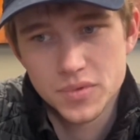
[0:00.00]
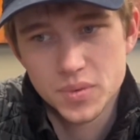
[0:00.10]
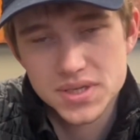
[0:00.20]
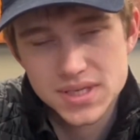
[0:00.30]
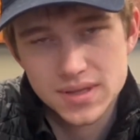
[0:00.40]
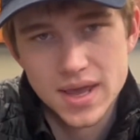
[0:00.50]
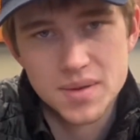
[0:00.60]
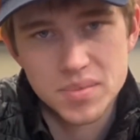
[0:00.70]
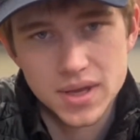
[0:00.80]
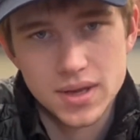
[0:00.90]
We see
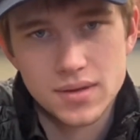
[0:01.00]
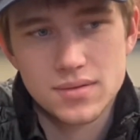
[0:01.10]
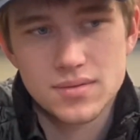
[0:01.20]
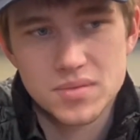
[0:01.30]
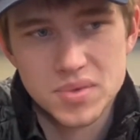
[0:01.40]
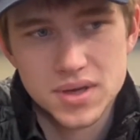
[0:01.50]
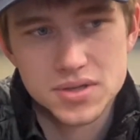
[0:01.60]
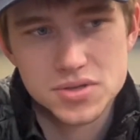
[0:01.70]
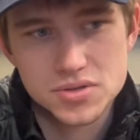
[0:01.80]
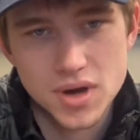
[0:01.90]
that being the
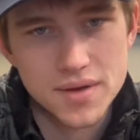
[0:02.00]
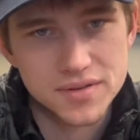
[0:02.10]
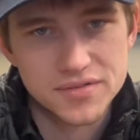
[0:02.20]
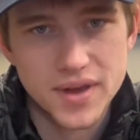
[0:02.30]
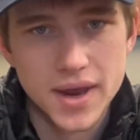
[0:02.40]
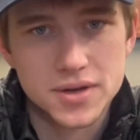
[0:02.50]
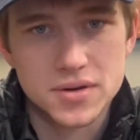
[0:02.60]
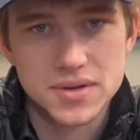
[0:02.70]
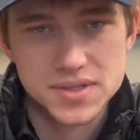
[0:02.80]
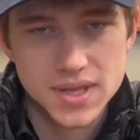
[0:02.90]
biggest driving
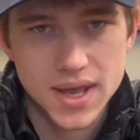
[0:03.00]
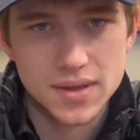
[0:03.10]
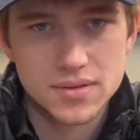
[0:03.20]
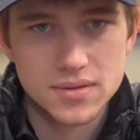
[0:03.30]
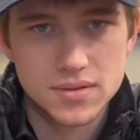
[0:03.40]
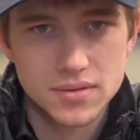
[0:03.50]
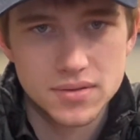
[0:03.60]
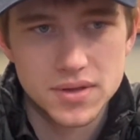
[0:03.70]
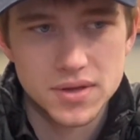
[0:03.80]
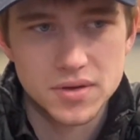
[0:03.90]
factor, is that
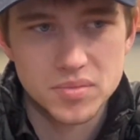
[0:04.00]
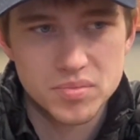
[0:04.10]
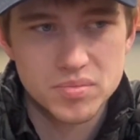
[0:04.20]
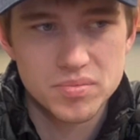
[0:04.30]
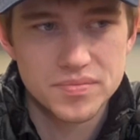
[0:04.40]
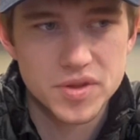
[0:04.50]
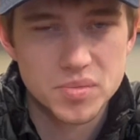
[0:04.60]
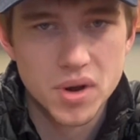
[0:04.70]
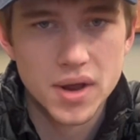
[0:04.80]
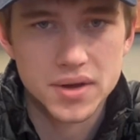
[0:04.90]
the
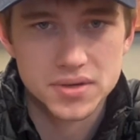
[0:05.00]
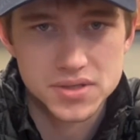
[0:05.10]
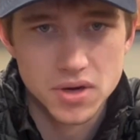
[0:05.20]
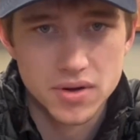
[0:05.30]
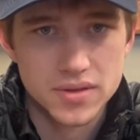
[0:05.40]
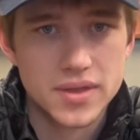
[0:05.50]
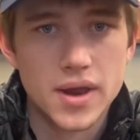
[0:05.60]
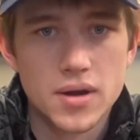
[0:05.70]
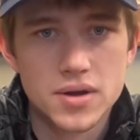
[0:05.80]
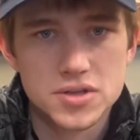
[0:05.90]
product is already there.